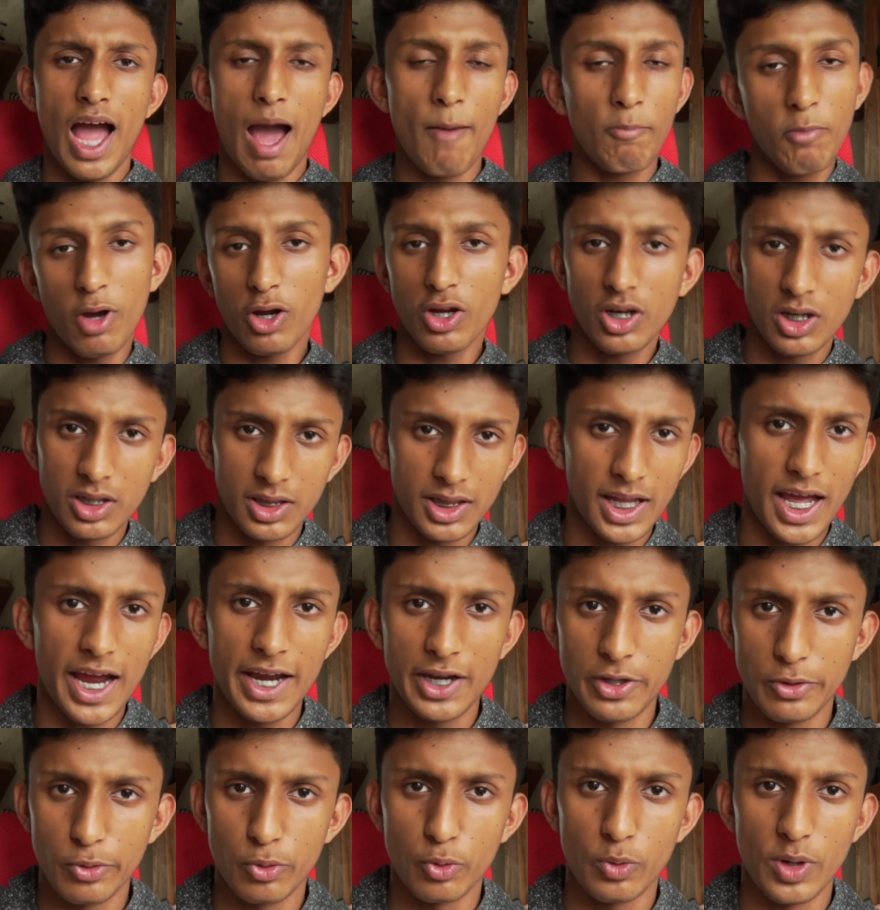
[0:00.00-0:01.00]
I'm not gonna
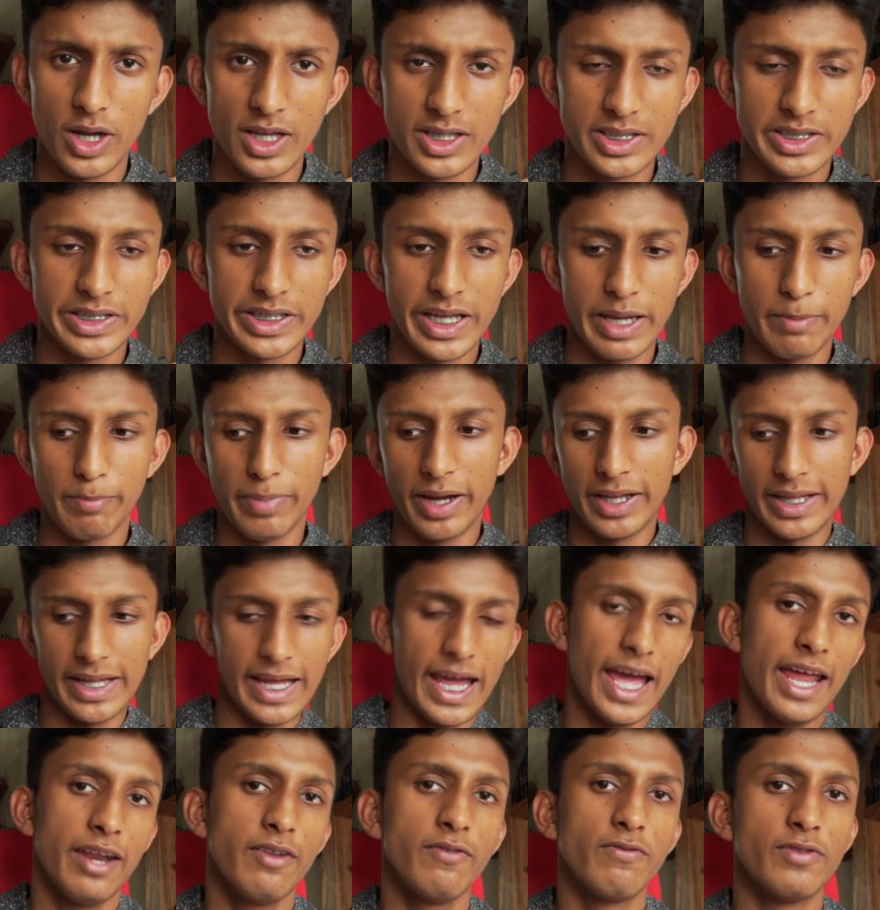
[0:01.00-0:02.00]
lie to you and say by the
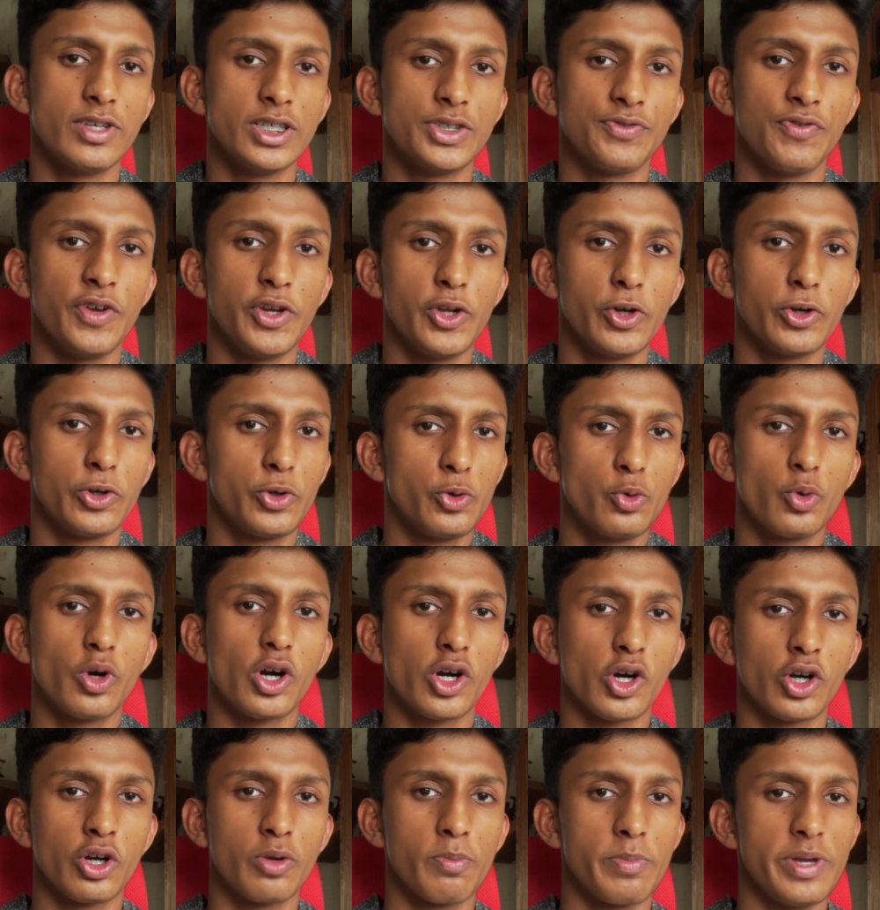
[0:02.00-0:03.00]
end of this video you
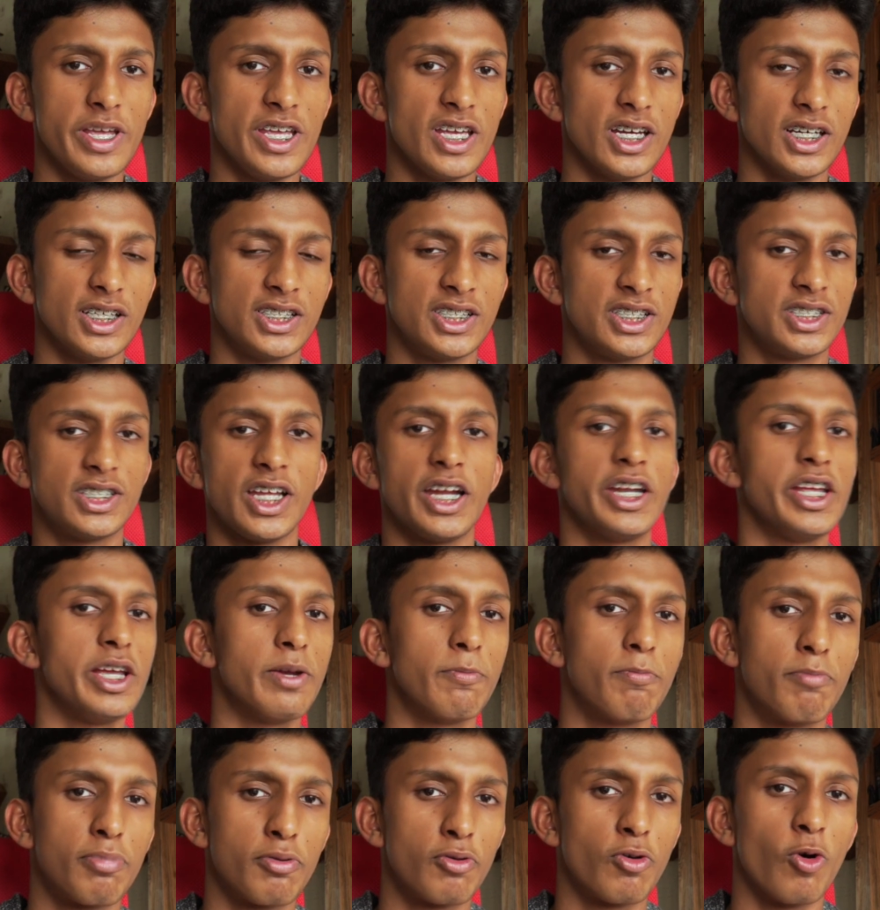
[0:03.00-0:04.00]
are gonna be a
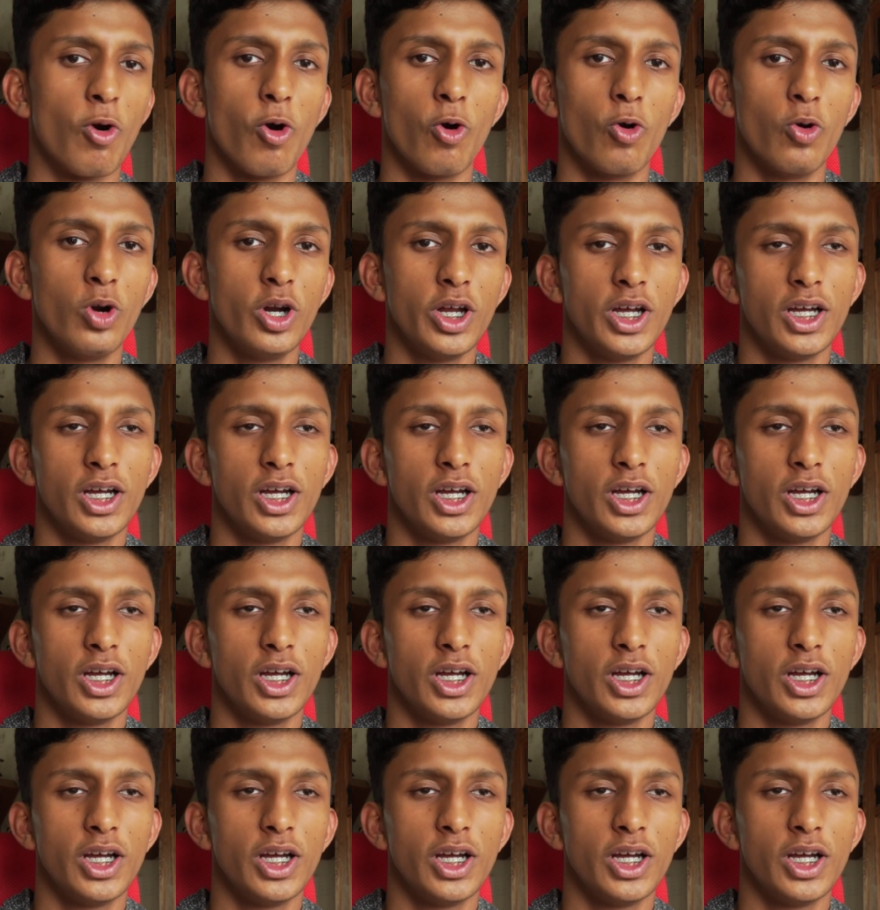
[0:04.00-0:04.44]
studying pro.